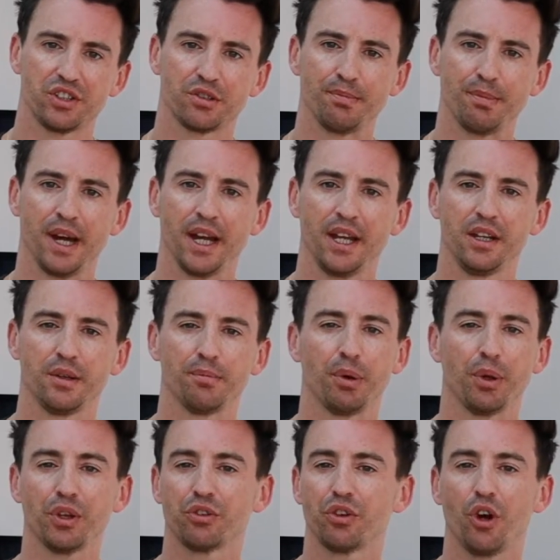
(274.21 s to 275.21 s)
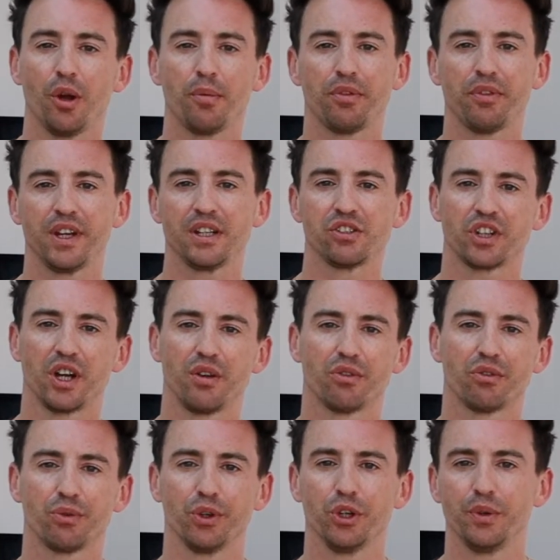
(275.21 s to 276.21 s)
is made and by the time things go
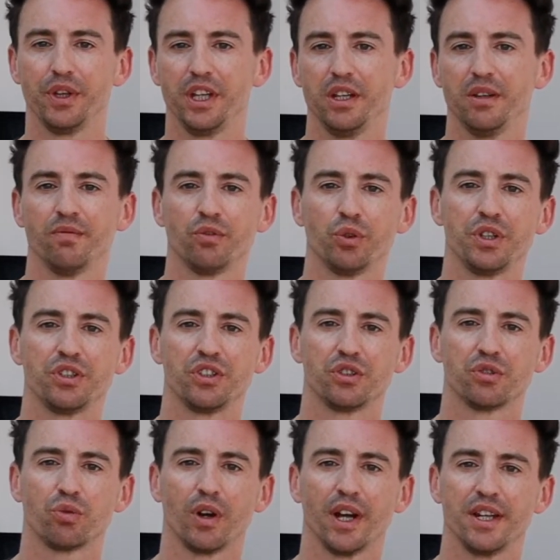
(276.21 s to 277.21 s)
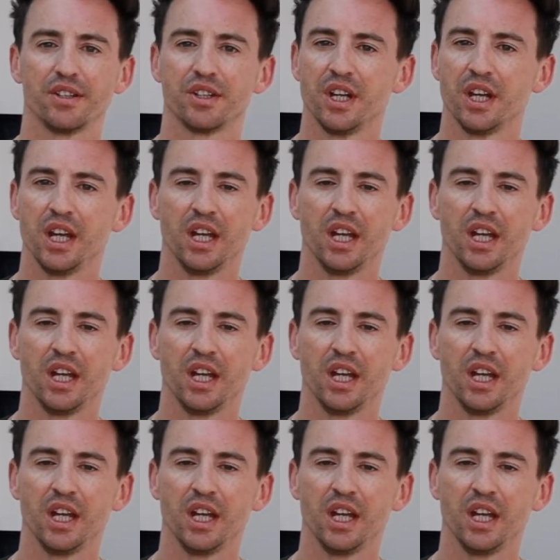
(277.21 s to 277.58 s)
through and the invoice is raised,